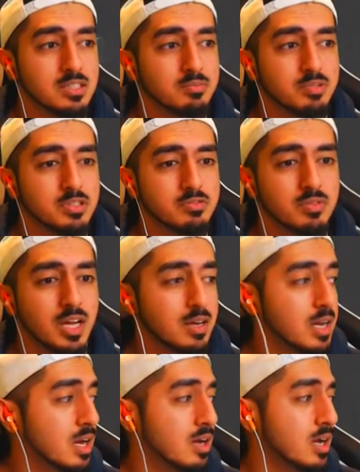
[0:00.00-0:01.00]
I didn't press...
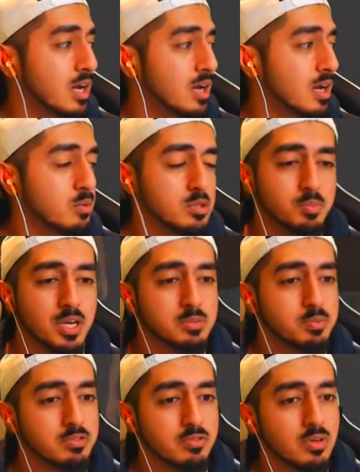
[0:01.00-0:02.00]
I was about
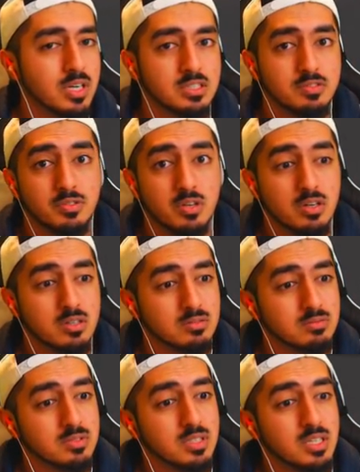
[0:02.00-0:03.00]
to press record. I just forgot.
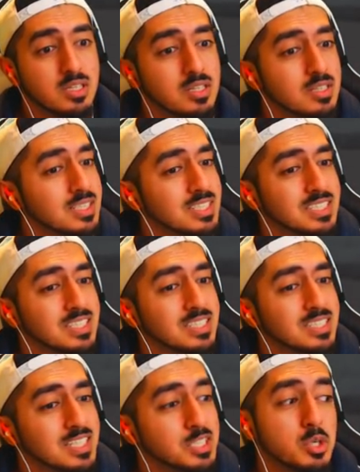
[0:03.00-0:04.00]

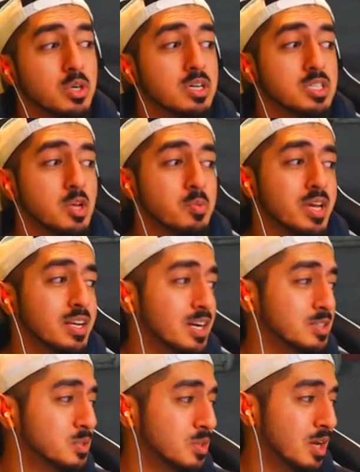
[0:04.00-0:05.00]
It's all good, though, man.
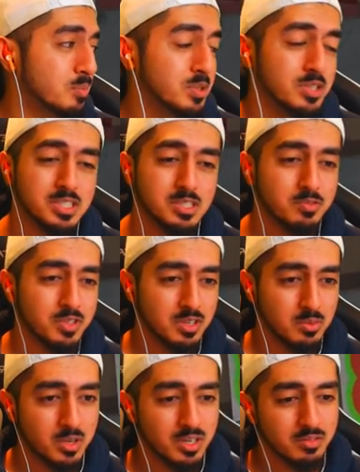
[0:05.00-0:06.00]
I'm still going to upload this as a
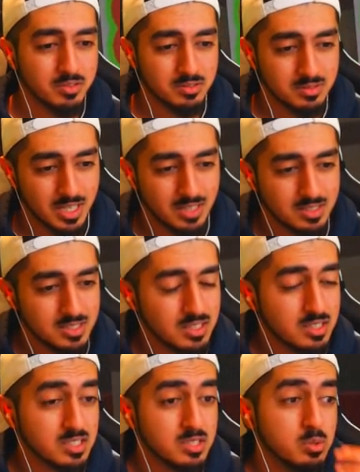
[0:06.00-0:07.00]
video, whatever. Alright, let's
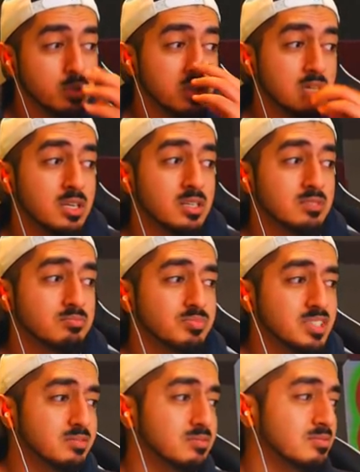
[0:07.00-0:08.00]
get the scooter done. Yeah.